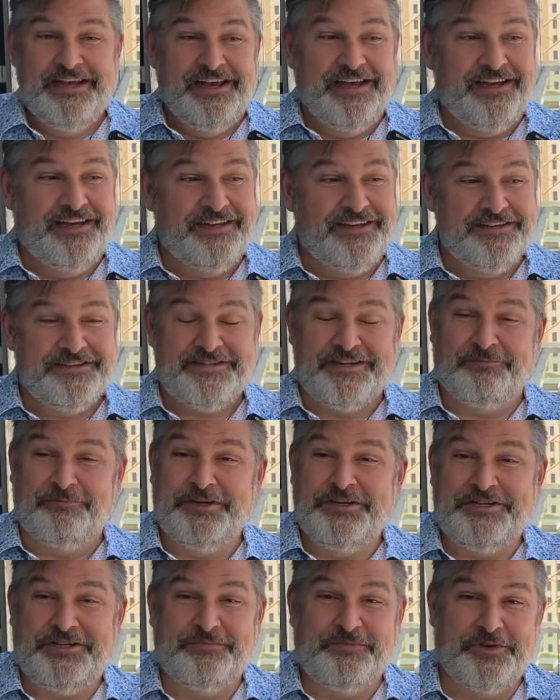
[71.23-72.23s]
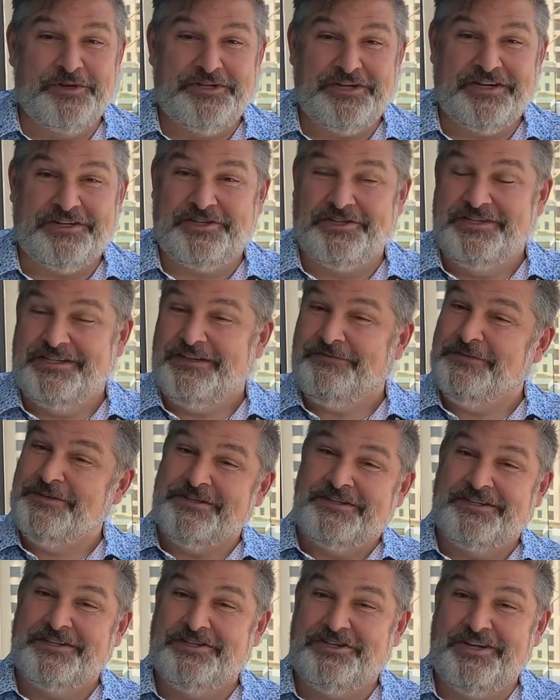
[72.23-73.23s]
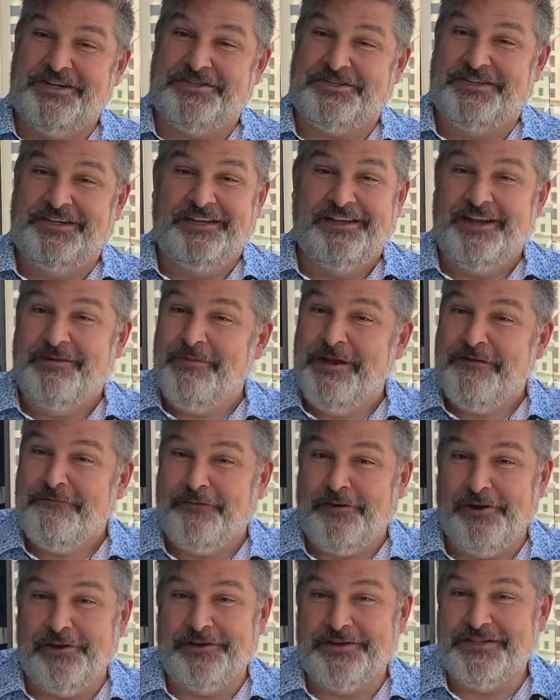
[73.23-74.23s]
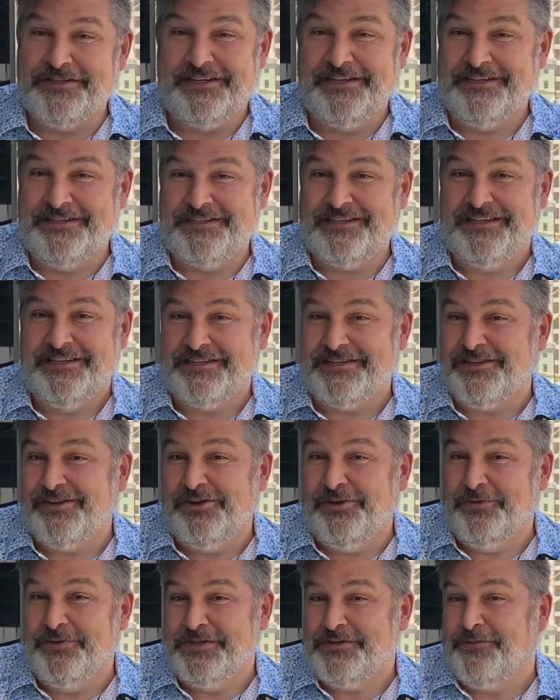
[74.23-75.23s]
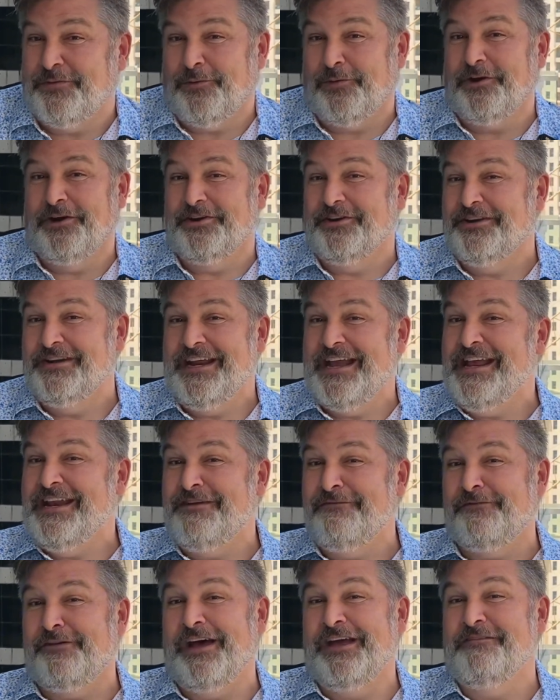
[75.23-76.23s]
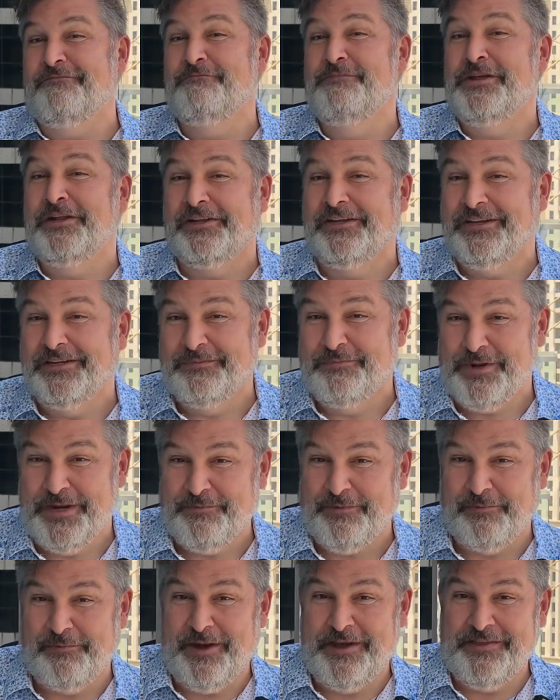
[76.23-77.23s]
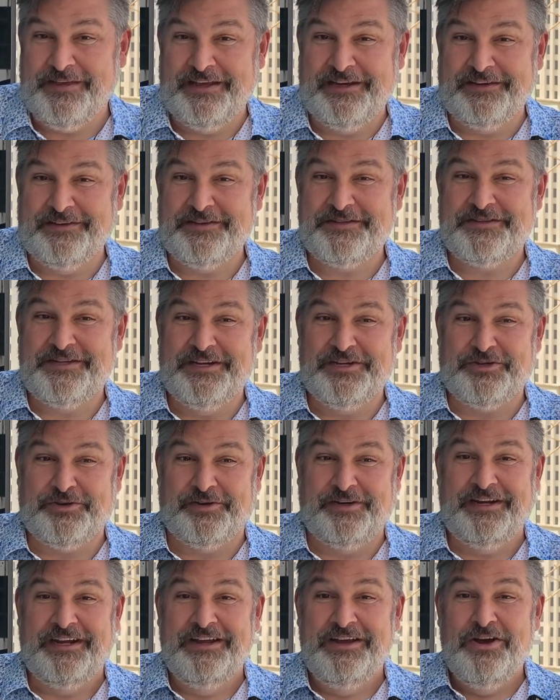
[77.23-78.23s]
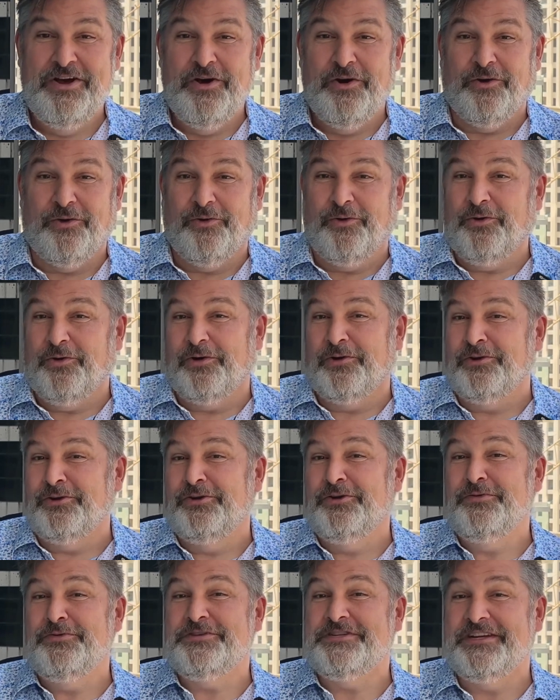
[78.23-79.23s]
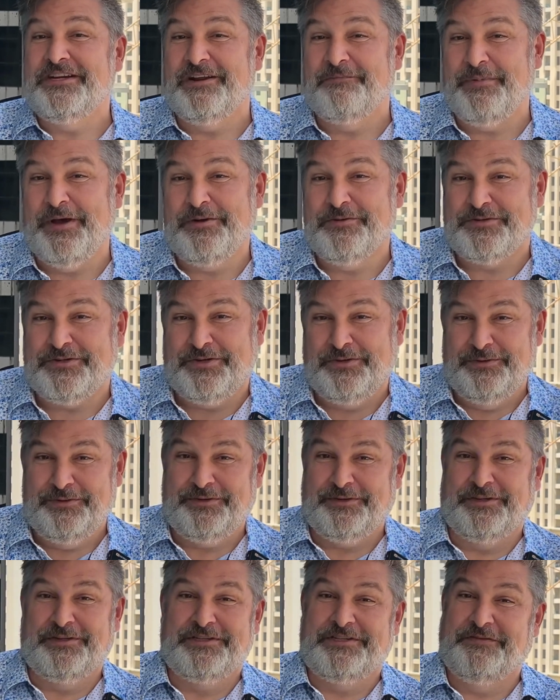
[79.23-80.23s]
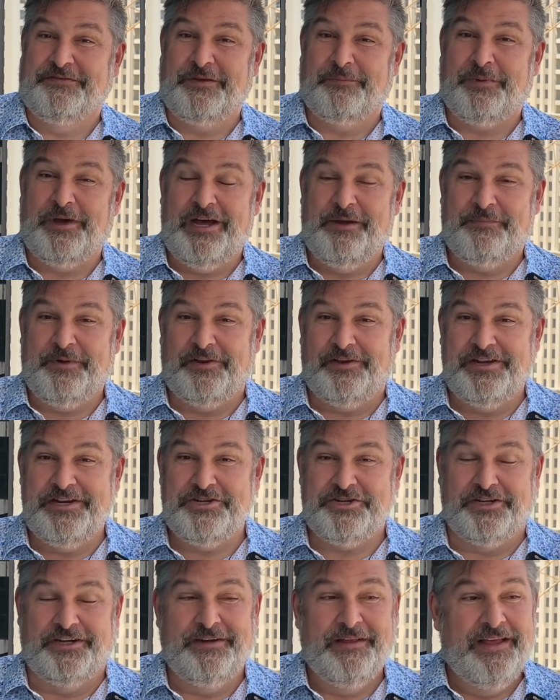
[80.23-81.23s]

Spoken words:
And some recent projections even suggesting that it may fall as low as 485 million people by the end of the century, or losing about 2/3 of the population.